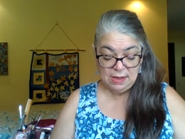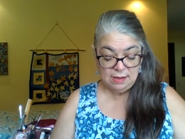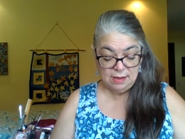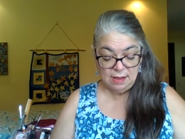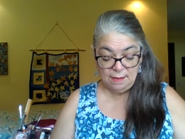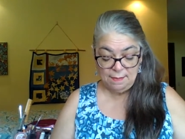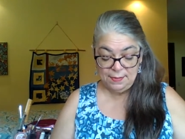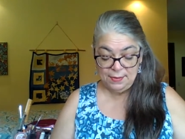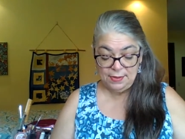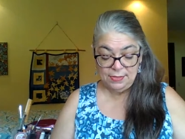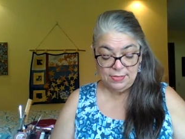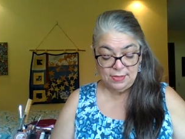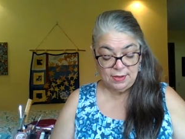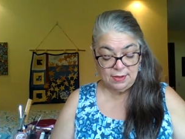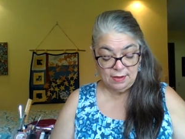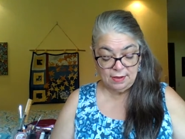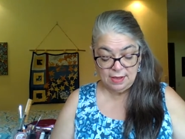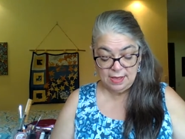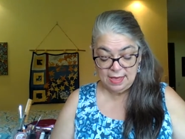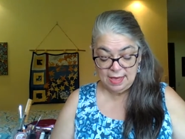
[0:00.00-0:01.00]
Beating up on
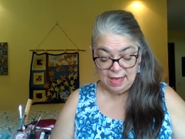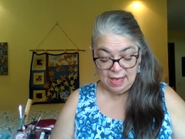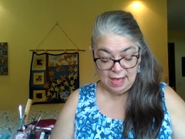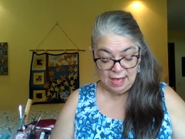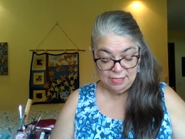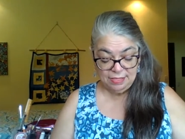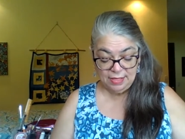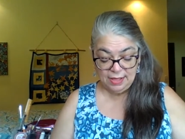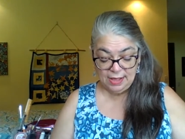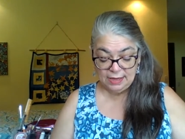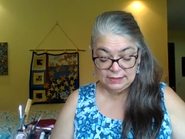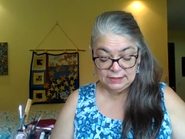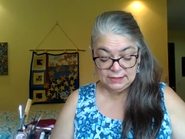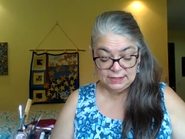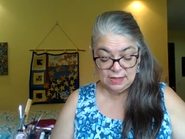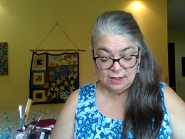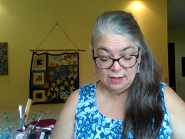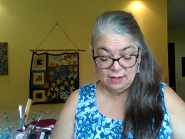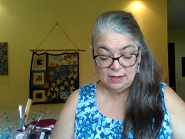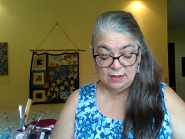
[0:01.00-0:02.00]
the
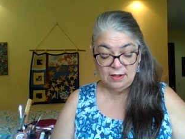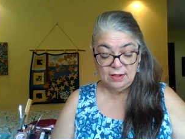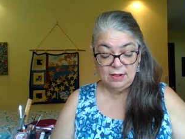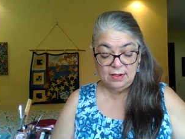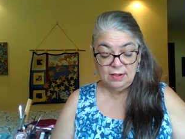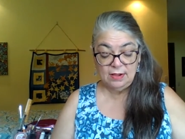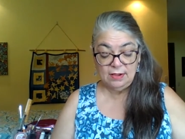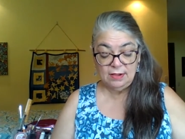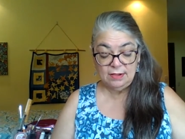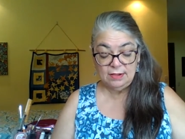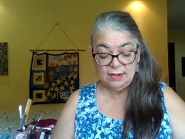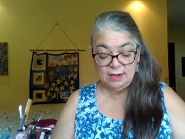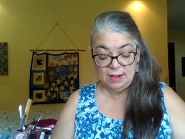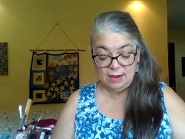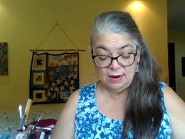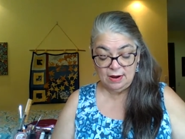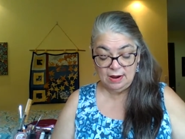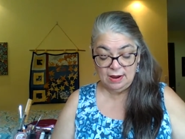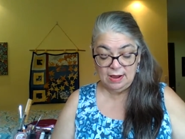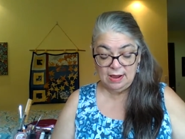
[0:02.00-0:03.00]
Catholics, the whole
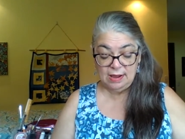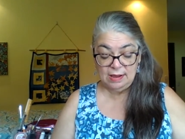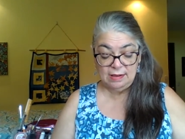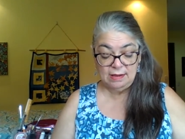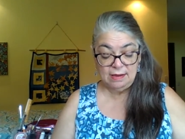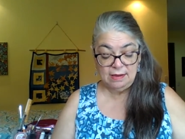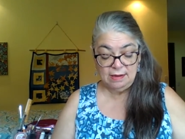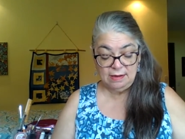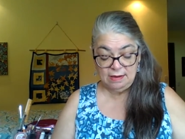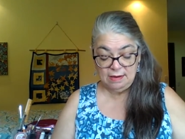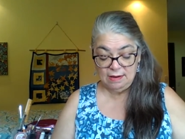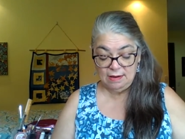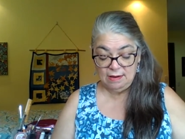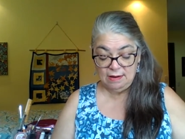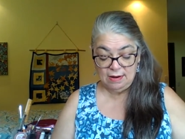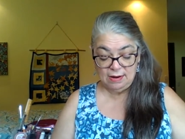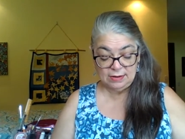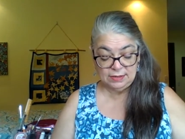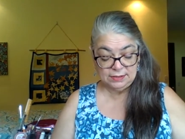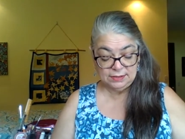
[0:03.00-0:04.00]
nine
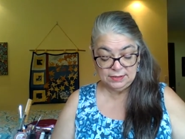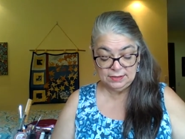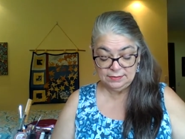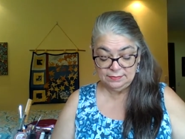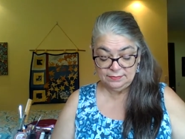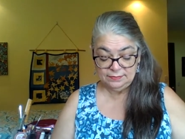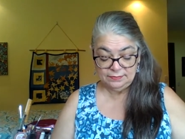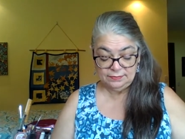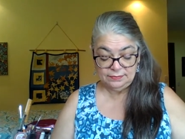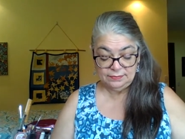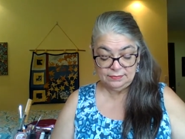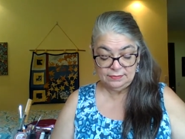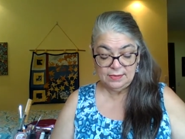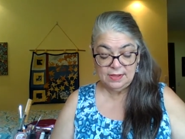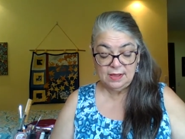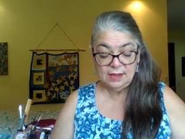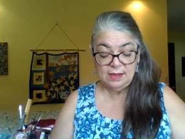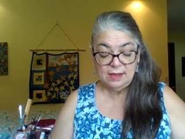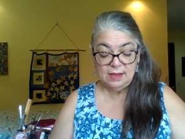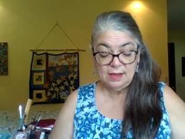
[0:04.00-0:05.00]
yards.
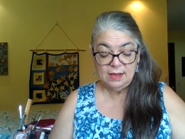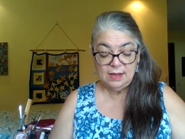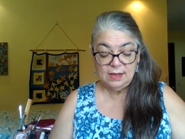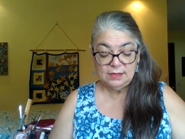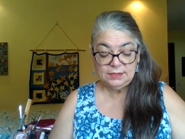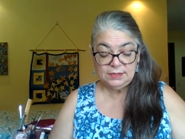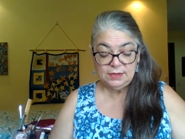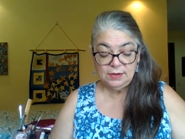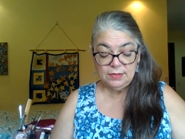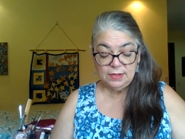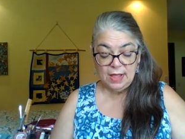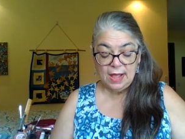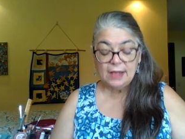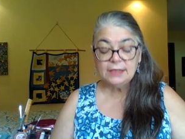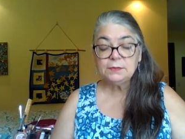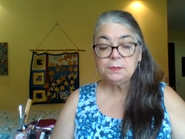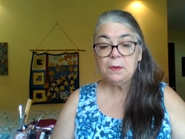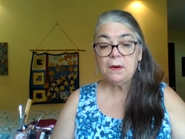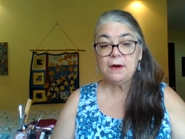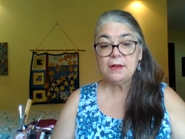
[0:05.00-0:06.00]
So, the
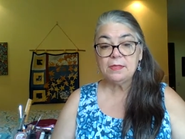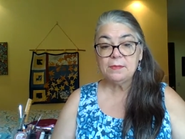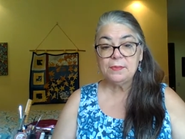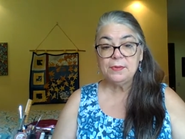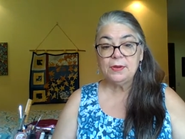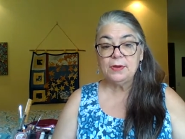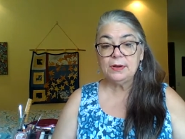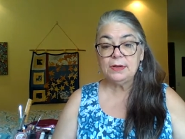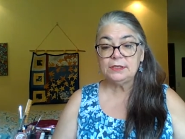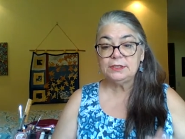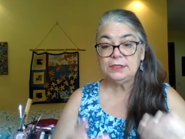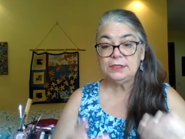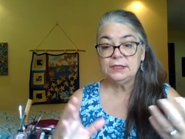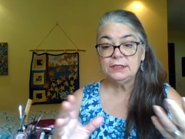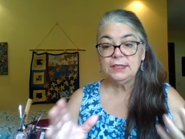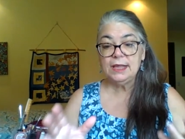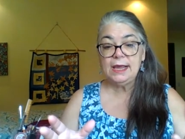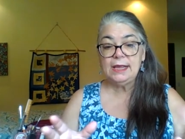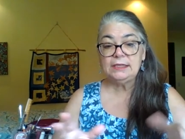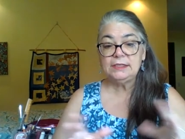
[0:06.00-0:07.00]
last part of the book is
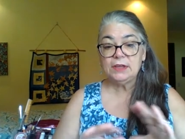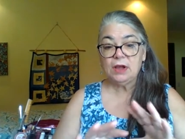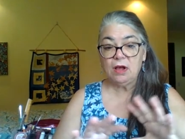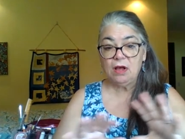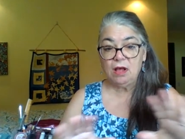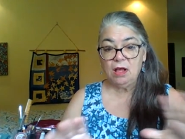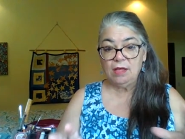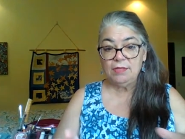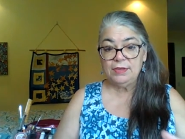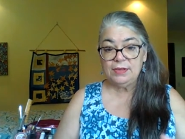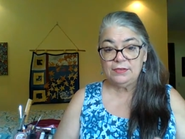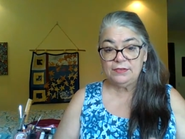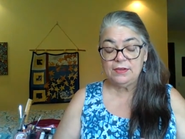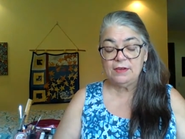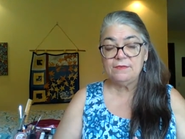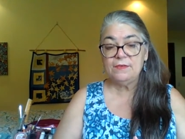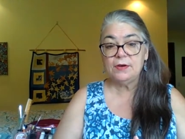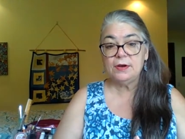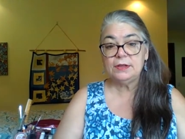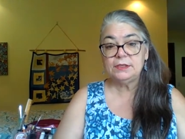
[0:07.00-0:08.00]
just links to all these
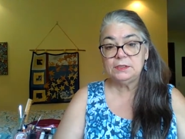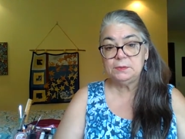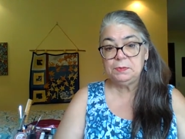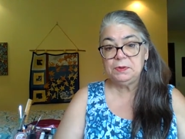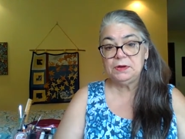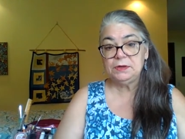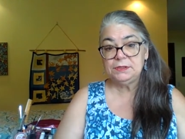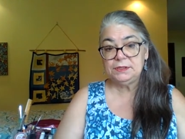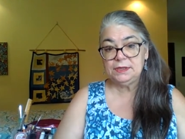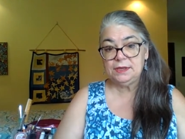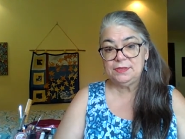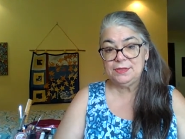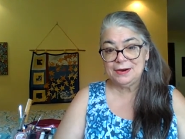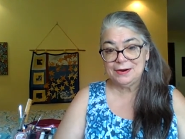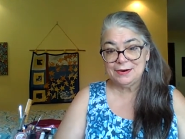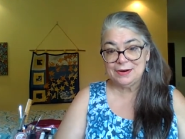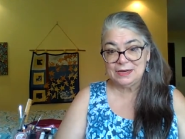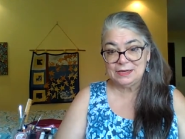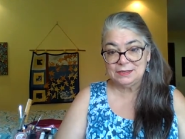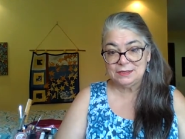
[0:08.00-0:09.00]
different conspiracy
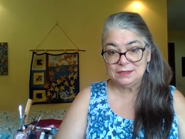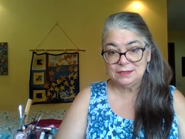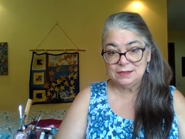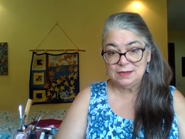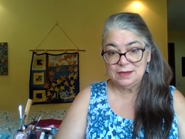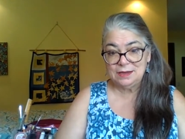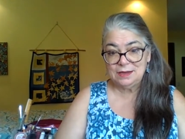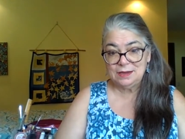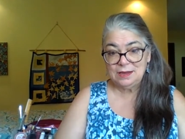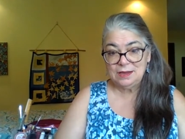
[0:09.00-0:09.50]
theories